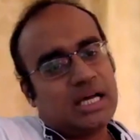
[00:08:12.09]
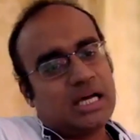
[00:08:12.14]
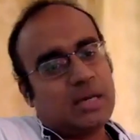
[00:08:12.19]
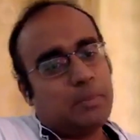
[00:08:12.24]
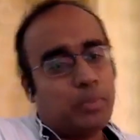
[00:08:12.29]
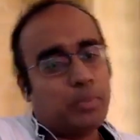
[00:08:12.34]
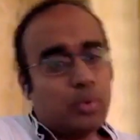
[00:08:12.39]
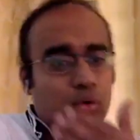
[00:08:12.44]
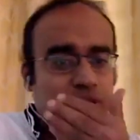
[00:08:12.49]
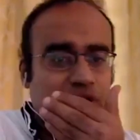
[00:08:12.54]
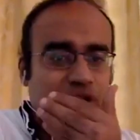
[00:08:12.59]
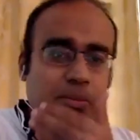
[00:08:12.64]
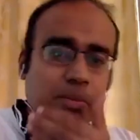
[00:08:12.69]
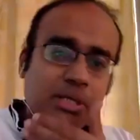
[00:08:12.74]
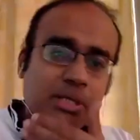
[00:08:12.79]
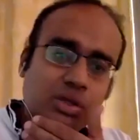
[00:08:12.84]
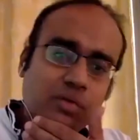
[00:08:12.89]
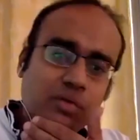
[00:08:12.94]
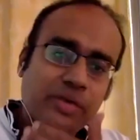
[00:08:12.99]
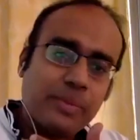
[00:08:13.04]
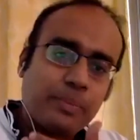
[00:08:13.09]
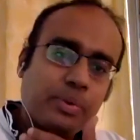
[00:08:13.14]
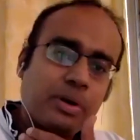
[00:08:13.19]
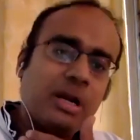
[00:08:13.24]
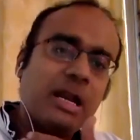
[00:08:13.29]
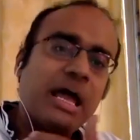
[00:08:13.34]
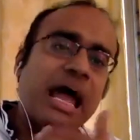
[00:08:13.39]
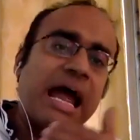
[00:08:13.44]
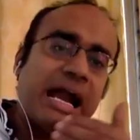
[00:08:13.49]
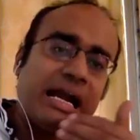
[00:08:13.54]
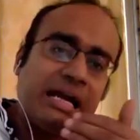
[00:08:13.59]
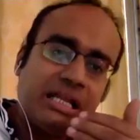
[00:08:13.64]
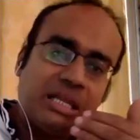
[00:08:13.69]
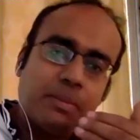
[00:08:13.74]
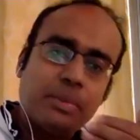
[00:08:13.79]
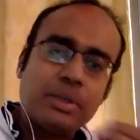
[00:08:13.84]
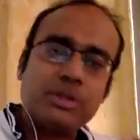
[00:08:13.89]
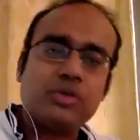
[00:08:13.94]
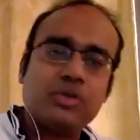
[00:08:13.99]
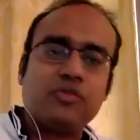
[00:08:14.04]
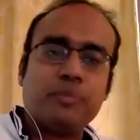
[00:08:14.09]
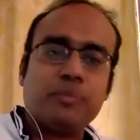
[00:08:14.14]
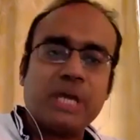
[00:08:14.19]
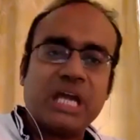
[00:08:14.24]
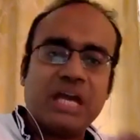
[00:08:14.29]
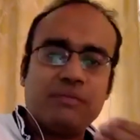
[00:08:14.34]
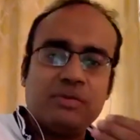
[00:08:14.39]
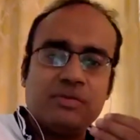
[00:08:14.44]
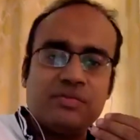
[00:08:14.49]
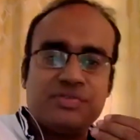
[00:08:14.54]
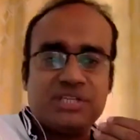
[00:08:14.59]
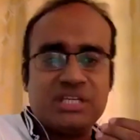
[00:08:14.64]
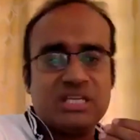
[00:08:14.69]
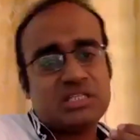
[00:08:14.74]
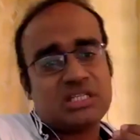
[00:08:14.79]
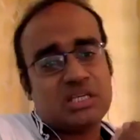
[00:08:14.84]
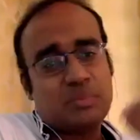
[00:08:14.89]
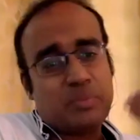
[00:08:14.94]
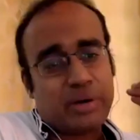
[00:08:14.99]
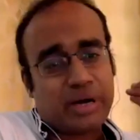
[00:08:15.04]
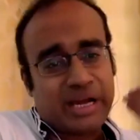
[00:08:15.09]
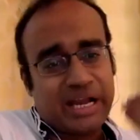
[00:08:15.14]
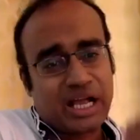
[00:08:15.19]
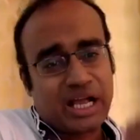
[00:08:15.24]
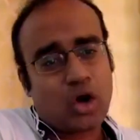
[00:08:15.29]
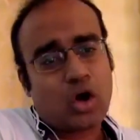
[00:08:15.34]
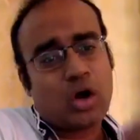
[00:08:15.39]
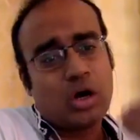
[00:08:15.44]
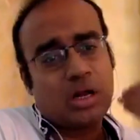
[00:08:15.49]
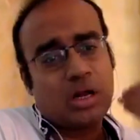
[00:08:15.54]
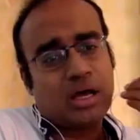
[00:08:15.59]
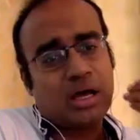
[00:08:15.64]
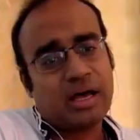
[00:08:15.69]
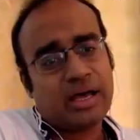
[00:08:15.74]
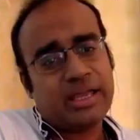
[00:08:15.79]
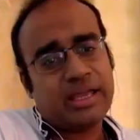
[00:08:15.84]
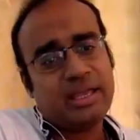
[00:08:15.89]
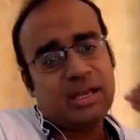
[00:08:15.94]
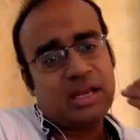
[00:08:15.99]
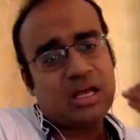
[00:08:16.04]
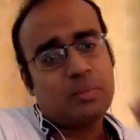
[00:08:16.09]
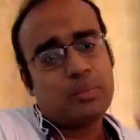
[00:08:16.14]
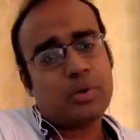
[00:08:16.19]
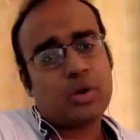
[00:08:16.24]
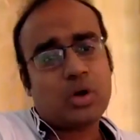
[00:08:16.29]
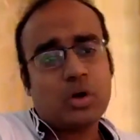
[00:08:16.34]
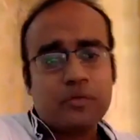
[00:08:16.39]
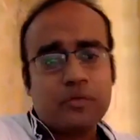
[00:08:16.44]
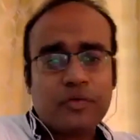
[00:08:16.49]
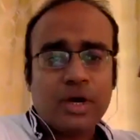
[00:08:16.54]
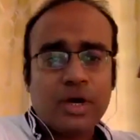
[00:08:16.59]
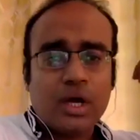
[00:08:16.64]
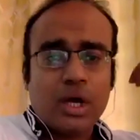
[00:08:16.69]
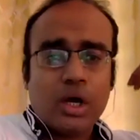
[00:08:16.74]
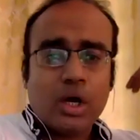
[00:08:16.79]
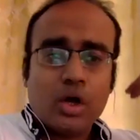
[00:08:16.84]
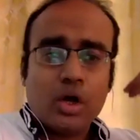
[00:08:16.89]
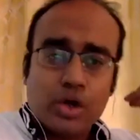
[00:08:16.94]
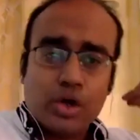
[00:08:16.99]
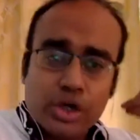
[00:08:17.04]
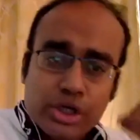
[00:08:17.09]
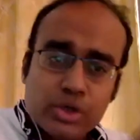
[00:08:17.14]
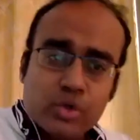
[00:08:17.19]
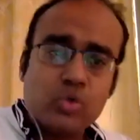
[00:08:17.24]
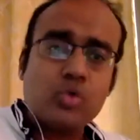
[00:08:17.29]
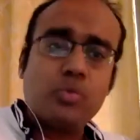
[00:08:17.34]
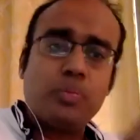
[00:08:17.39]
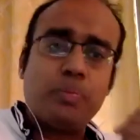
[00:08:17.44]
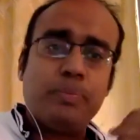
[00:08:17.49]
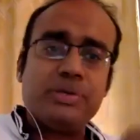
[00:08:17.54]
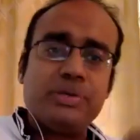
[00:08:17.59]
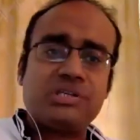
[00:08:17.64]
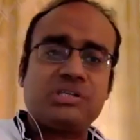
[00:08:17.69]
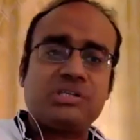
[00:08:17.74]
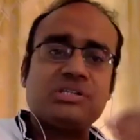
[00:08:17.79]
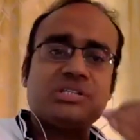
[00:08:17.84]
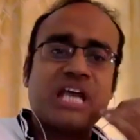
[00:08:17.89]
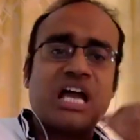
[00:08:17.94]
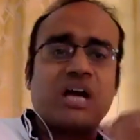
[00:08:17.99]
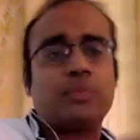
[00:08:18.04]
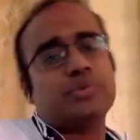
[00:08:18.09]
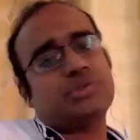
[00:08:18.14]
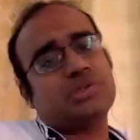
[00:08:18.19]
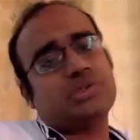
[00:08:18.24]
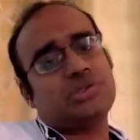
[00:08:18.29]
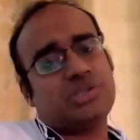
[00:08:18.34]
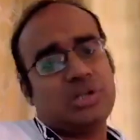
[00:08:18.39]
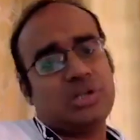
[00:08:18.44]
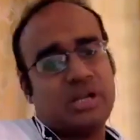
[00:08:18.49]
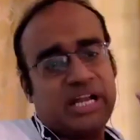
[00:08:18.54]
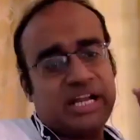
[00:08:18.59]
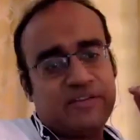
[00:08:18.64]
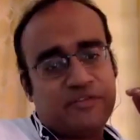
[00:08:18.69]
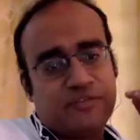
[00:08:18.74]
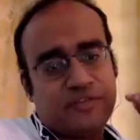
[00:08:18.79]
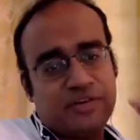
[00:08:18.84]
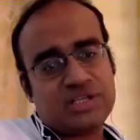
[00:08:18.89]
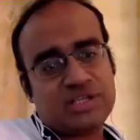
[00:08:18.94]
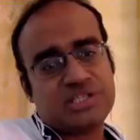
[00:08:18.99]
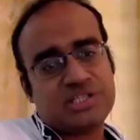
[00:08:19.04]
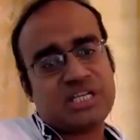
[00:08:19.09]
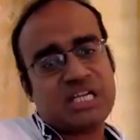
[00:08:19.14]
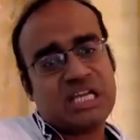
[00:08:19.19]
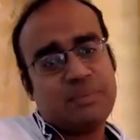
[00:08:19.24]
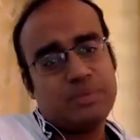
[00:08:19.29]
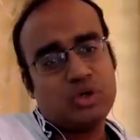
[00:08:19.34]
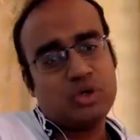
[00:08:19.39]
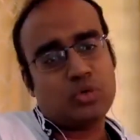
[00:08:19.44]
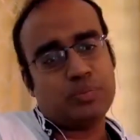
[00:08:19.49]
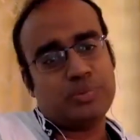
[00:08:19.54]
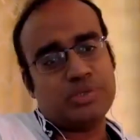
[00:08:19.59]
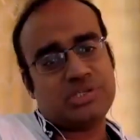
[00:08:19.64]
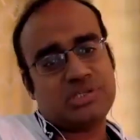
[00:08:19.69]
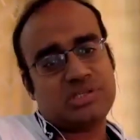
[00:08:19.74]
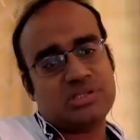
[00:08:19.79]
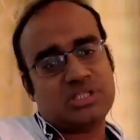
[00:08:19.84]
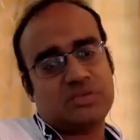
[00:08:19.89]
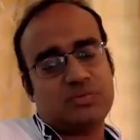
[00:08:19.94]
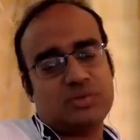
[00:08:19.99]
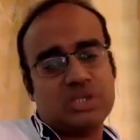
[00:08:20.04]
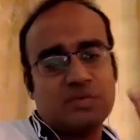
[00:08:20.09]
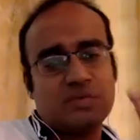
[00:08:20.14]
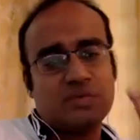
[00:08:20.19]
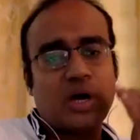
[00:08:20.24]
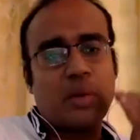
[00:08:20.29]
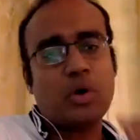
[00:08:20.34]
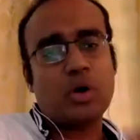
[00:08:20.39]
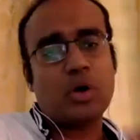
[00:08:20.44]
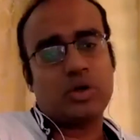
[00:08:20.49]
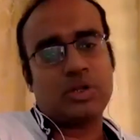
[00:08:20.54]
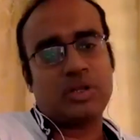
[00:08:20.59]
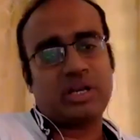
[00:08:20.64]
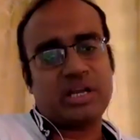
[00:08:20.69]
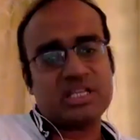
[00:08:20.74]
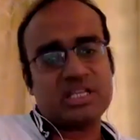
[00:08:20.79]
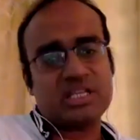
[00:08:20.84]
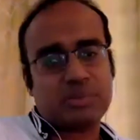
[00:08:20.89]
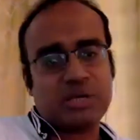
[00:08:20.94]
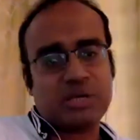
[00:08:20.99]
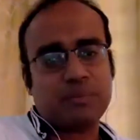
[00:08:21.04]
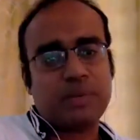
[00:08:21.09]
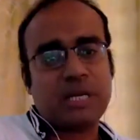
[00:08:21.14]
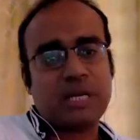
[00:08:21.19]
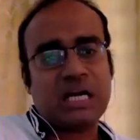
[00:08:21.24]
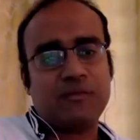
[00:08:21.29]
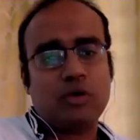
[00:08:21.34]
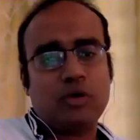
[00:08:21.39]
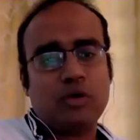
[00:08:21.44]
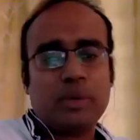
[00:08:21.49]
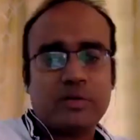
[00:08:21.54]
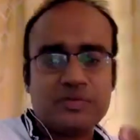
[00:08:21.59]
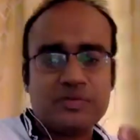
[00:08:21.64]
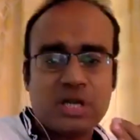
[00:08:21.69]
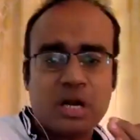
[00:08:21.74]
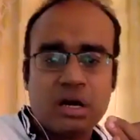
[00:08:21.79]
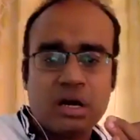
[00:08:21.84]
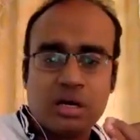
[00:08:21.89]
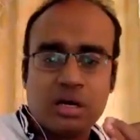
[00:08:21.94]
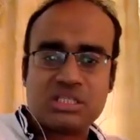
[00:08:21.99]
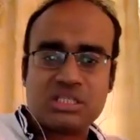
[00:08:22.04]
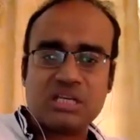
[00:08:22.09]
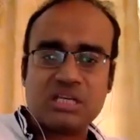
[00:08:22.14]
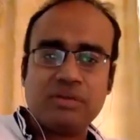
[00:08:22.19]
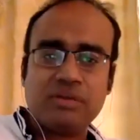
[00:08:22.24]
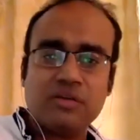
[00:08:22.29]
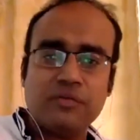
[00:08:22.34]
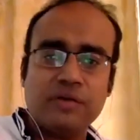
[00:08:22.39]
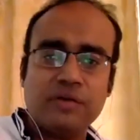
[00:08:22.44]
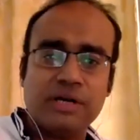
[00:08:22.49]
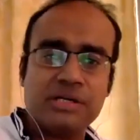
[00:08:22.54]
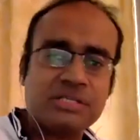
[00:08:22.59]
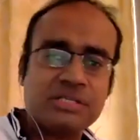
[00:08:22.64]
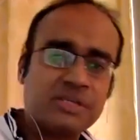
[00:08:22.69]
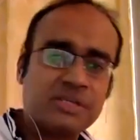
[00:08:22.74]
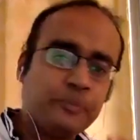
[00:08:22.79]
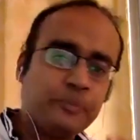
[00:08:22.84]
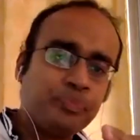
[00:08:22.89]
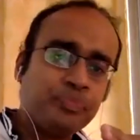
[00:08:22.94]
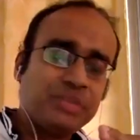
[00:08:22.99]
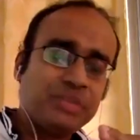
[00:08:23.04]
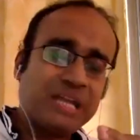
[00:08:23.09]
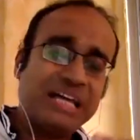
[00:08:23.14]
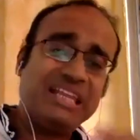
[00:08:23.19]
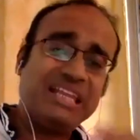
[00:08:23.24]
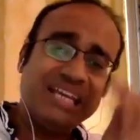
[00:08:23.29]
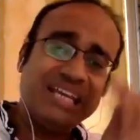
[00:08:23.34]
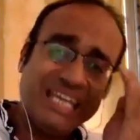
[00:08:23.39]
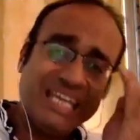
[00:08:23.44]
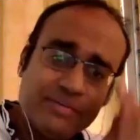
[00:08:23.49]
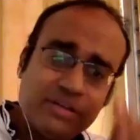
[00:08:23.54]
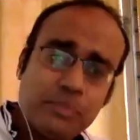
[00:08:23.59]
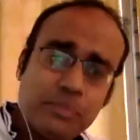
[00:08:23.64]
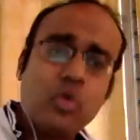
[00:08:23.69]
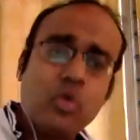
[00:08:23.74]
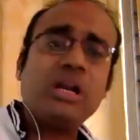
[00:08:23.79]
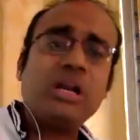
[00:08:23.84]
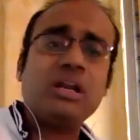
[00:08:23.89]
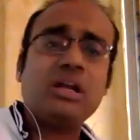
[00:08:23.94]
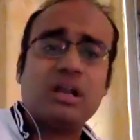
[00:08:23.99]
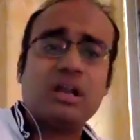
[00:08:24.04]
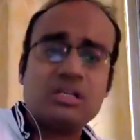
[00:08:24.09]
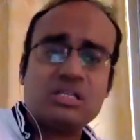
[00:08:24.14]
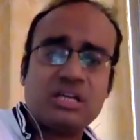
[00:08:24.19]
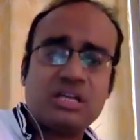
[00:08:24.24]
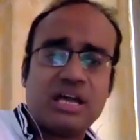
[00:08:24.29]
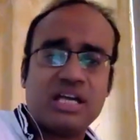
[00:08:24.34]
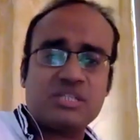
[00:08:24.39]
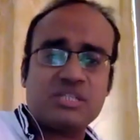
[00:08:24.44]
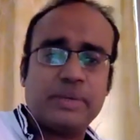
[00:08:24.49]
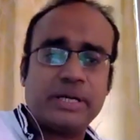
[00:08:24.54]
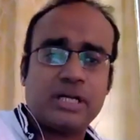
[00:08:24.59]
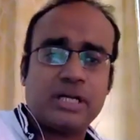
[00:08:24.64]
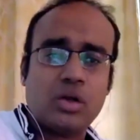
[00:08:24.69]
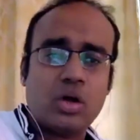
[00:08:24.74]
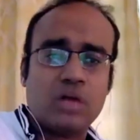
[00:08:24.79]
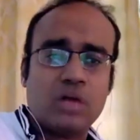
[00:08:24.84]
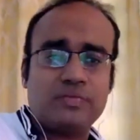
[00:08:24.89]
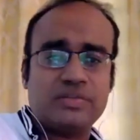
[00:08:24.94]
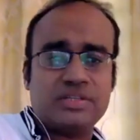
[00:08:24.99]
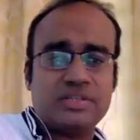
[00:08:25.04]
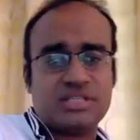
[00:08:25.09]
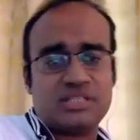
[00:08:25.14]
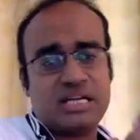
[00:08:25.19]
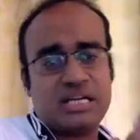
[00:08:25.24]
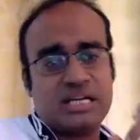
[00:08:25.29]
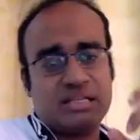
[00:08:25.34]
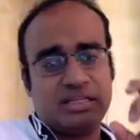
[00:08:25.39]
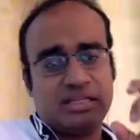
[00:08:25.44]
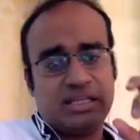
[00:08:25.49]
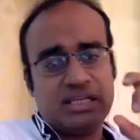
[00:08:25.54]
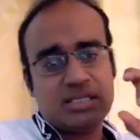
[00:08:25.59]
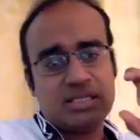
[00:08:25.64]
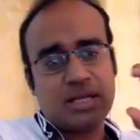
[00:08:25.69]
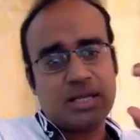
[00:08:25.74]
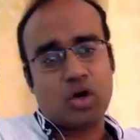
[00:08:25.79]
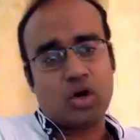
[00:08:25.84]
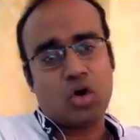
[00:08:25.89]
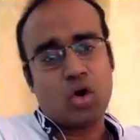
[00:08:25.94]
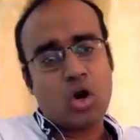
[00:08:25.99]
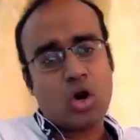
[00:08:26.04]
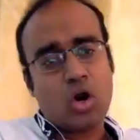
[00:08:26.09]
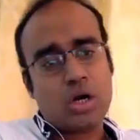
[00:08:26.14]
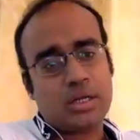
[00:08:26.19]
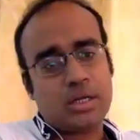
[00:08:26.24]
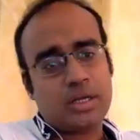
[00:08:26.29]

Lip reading: Both in the month of April and in the month of May, we've seen some record high number of new business acquisition, right? First time new businesses which have come onto the Razorpay platform and have started receiving funds. And the even more encouraging aspect in all of this is that these are not